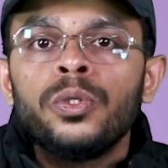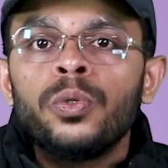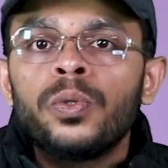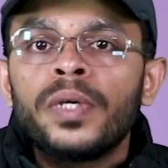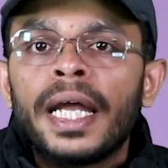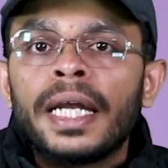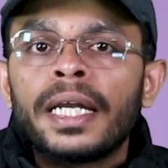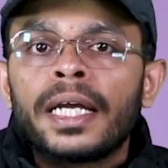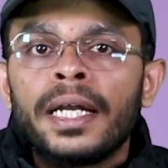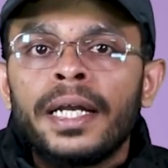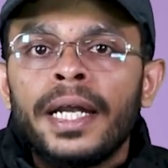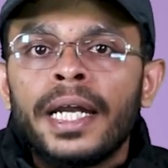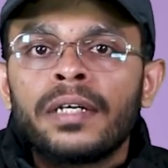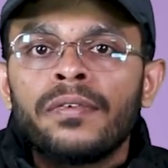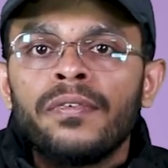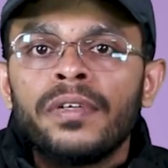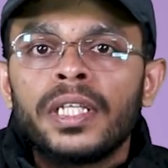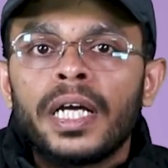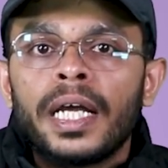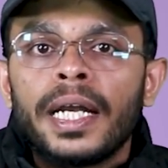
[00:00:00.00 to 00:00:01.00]
you can
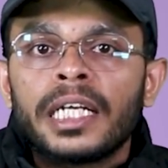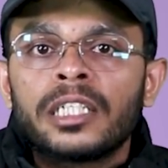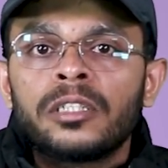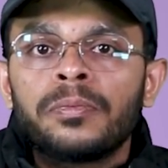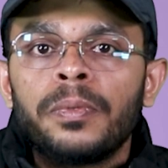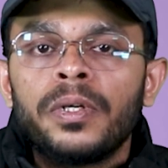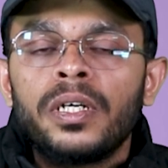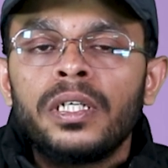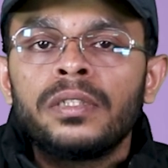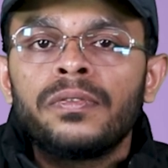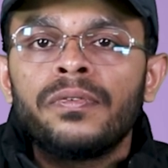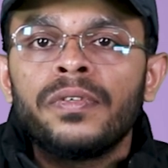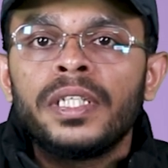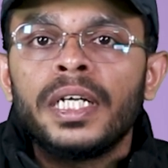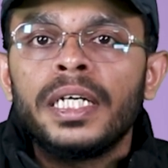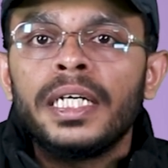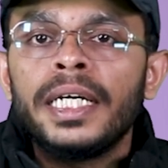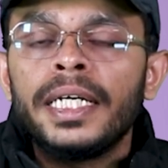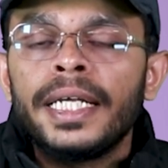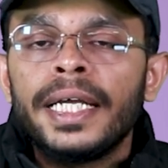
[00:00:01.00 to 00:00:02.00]
connect with our experts with
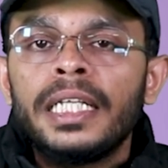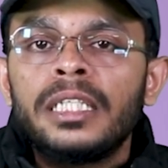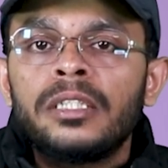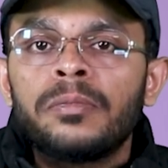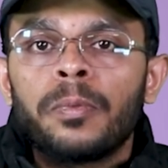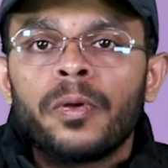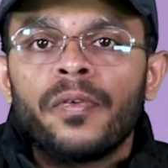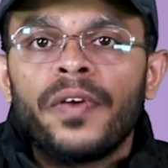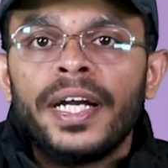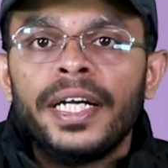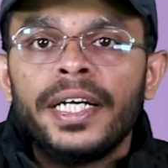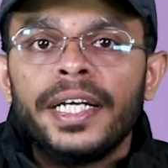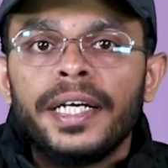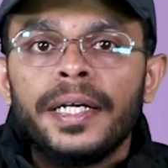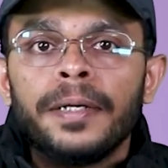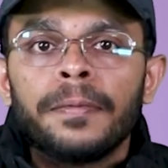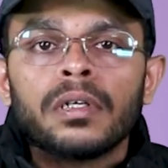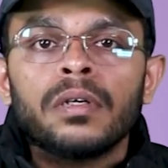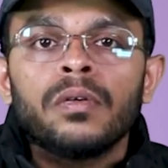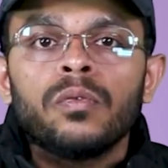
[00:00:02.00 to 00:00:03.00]
the details
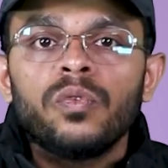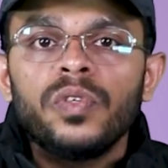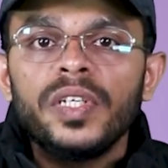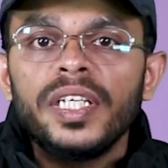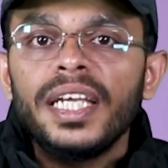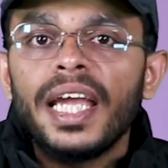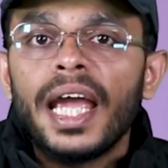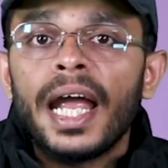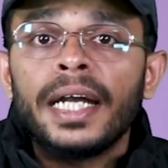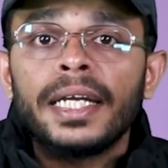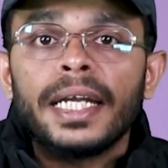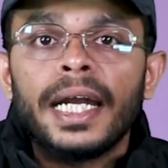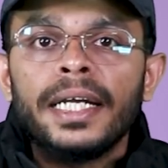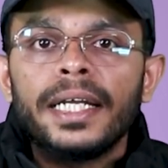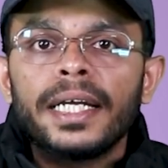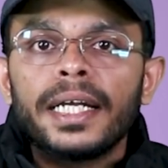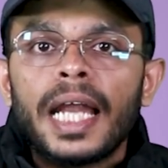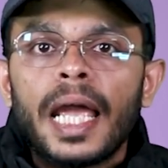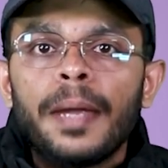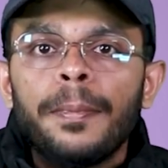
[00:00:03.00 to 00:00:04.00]
provided. We at
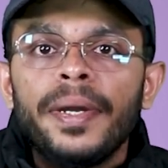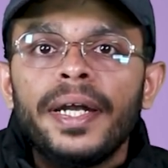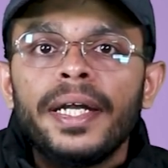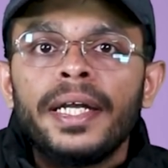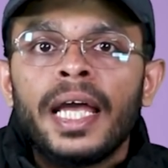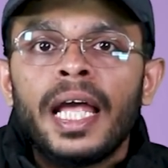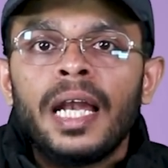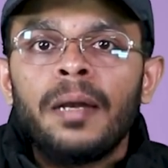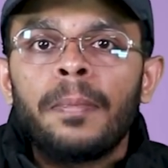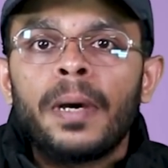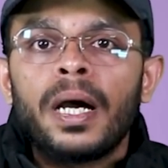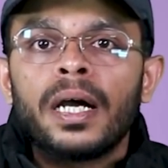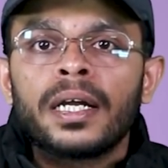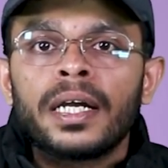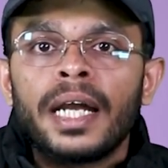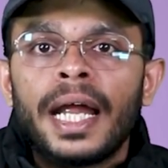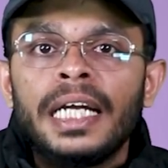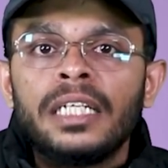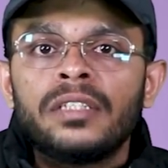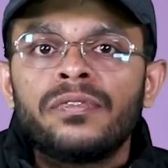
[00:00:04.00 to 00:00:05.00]
Enterclimate help our
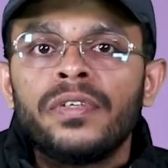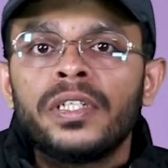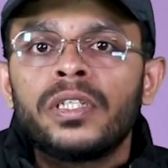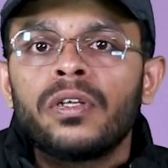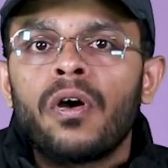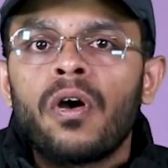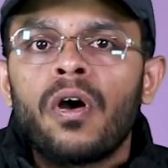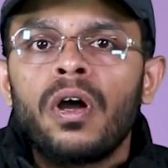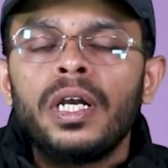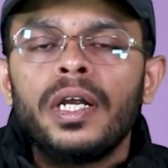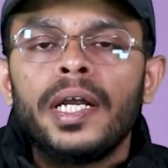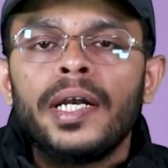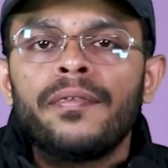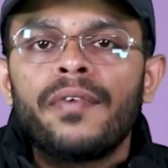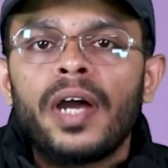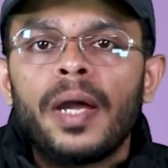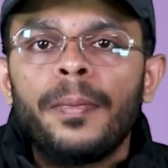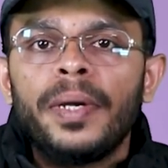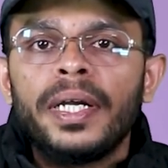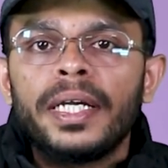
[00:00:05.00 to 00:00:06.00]
clients with all
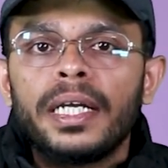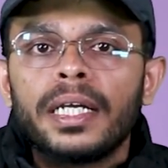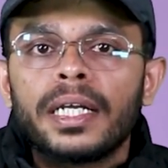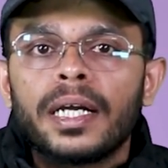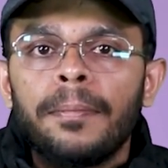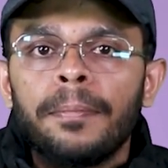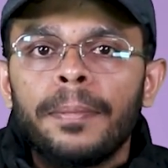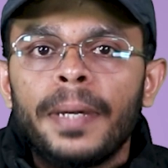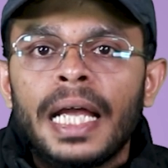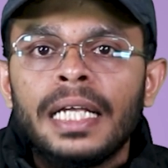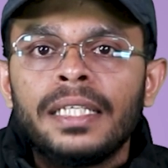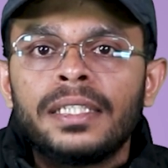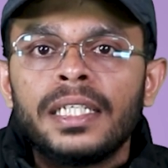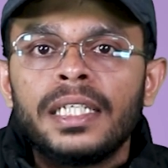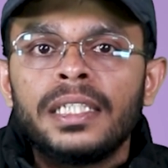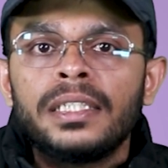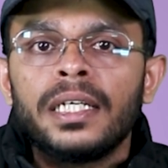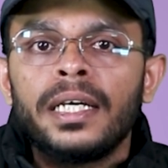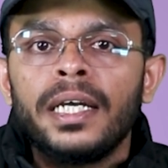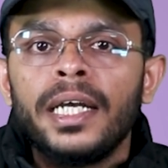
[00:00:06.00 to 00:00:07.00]
environmental
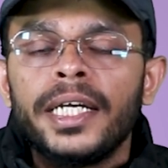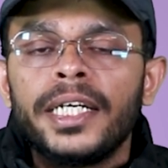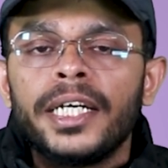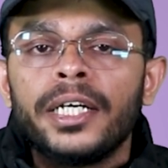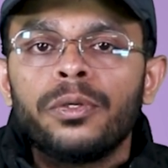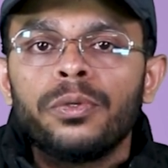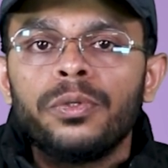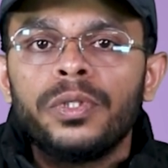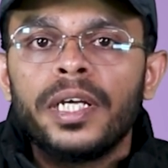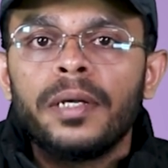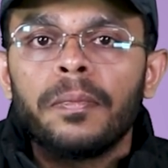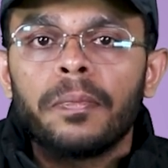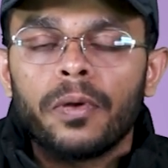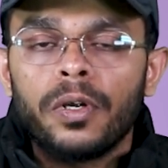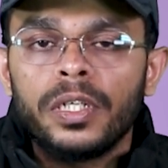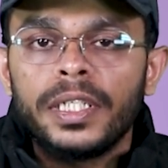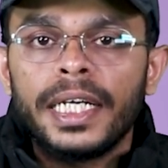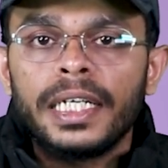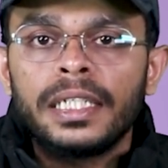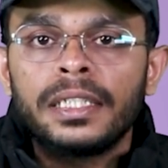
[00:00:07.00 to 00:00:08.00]
compliances related to their
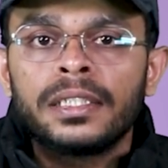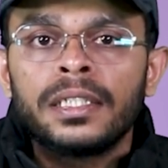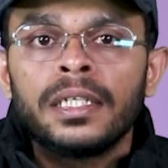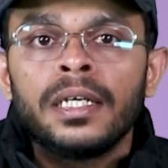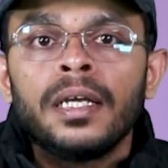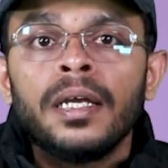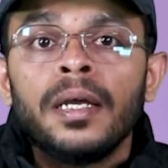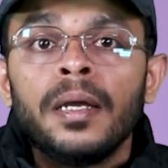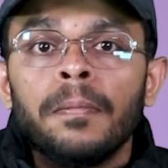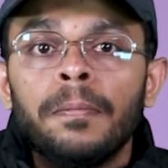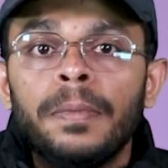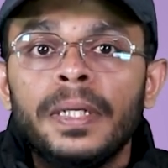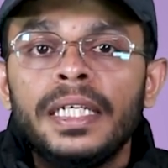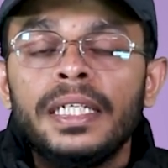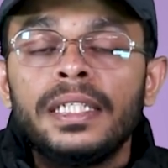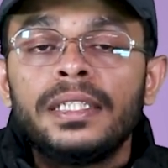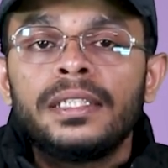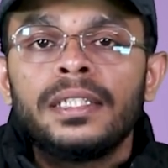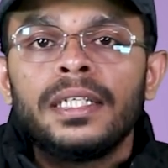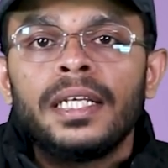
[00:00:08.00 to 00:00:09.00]
projects.
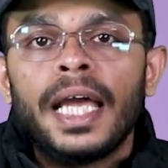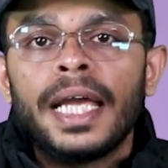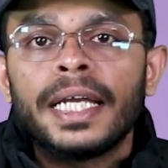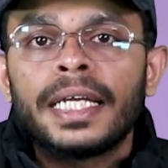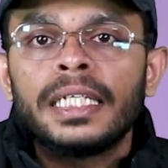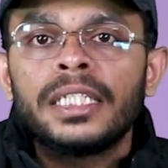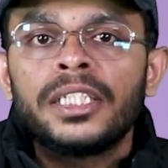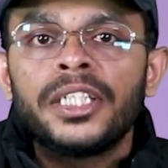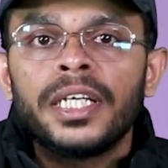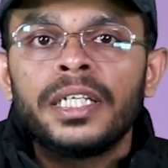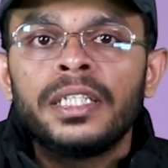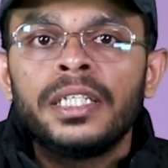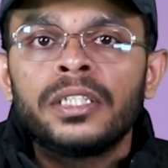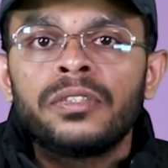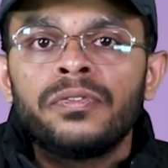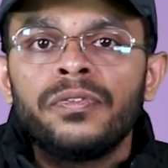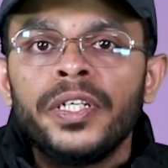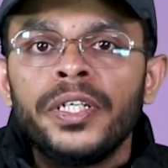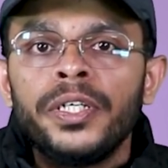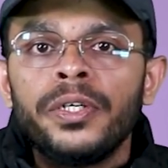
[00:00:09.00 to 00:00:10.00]
Please like and share
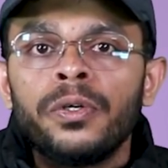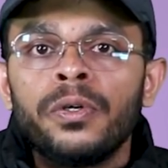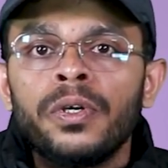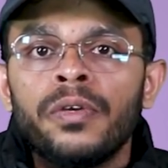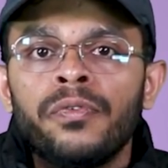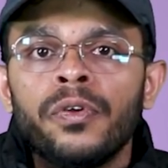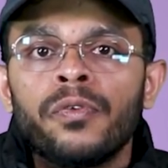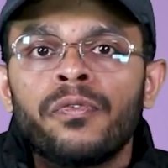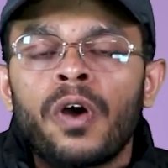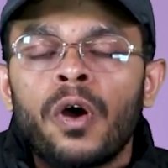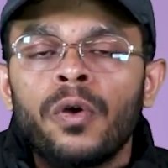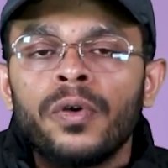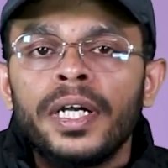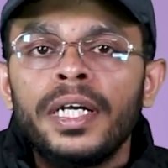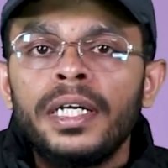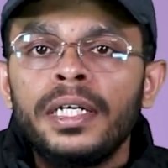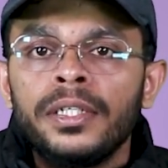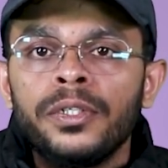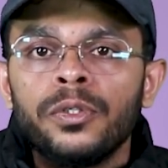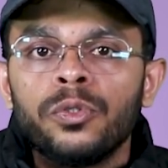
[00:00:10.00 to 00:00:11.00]
this video if you found
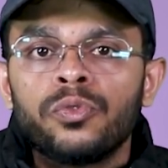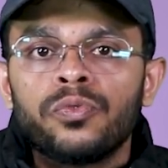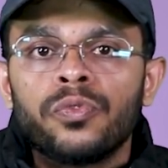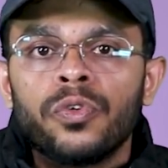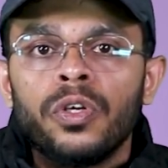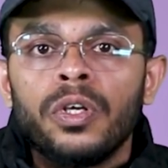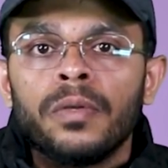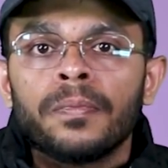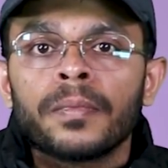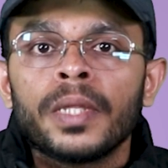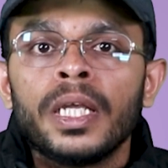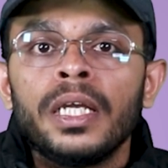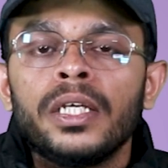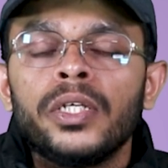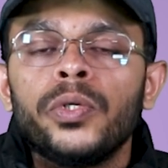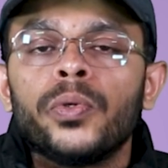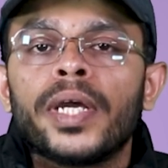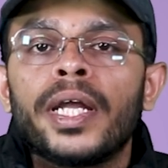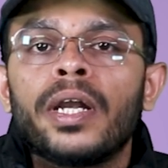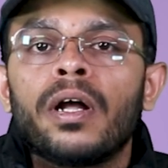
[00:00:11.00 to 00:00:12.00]
it useful.
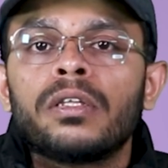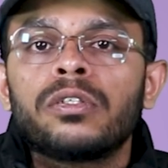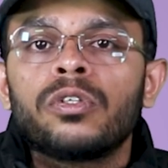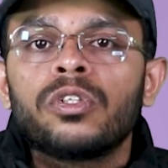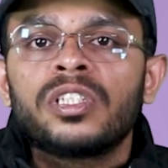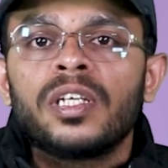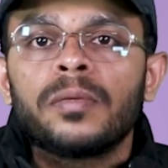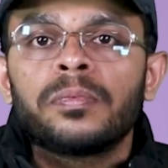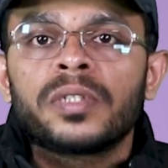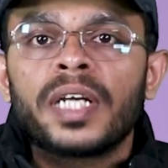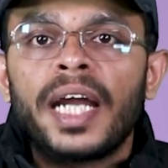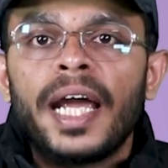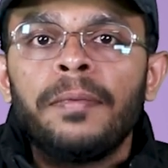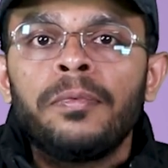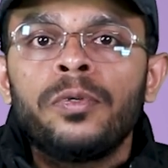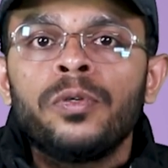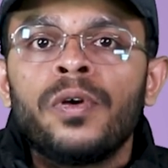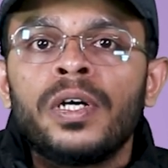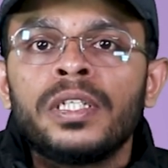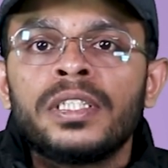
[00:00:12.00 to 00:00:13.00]
You can also
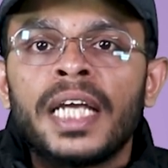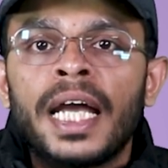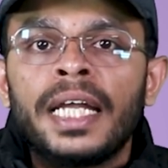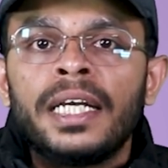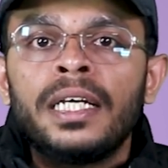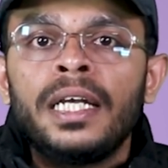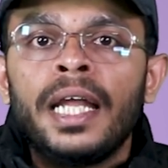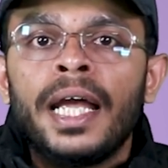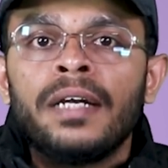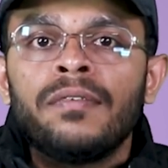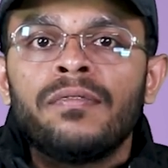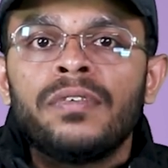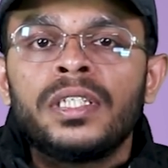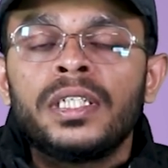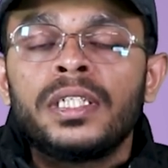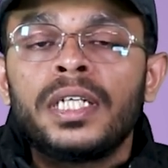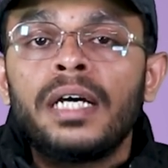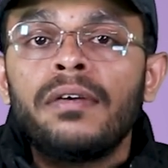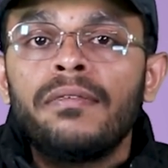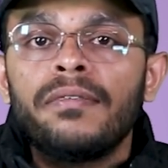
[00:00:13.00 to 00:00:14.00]
subscribe to our channel and
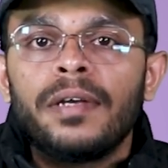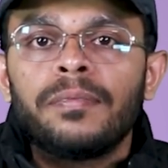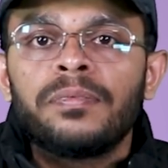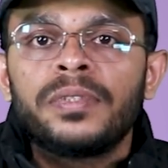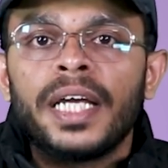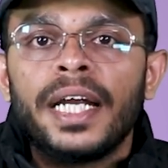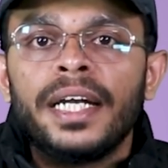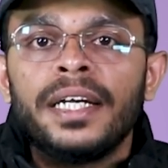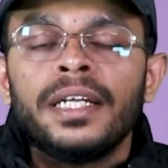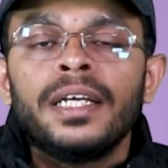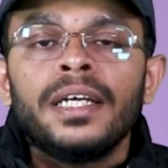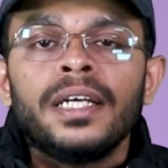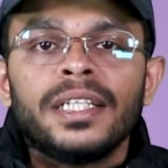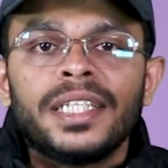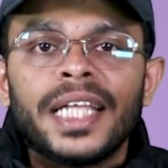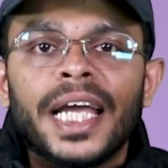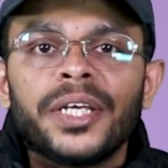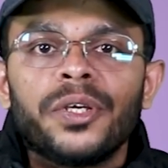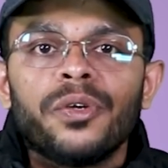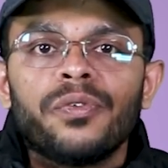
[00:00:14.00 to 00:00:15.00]
visit our website.
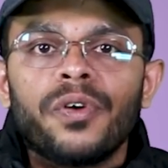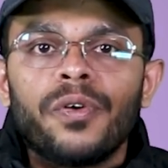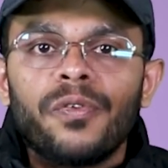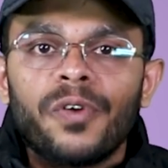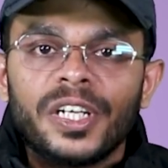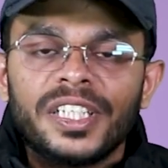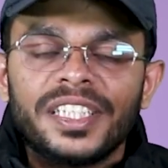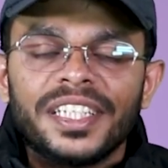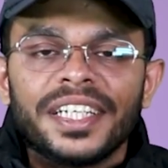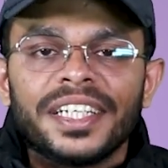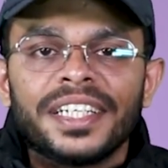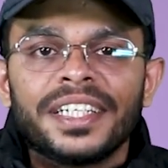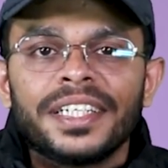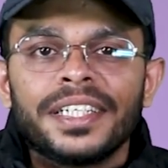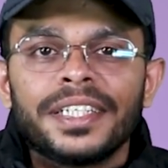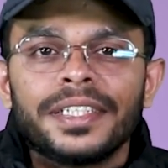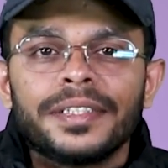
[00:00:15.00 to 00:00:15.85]
Thank you for watching.